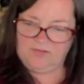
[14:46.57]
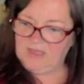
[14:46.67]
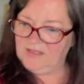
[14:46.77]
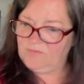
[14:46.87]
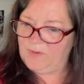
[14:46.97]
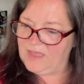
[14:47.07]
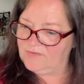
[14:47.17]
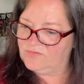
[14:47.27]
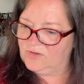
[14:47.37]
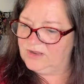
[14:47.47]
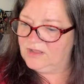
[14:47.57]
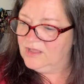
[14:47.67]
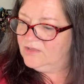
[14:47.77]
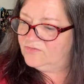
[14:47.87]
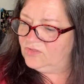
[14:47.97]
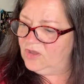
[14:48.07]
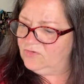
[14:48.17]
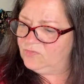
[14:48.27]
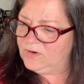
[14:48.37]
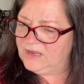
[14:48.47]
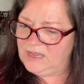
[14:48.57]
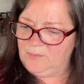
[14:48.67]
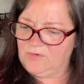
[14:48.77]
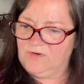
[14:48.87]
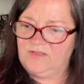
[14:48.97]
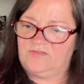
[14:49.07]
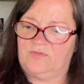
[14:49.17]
Okay, let's pass on it. So those were the amber rings.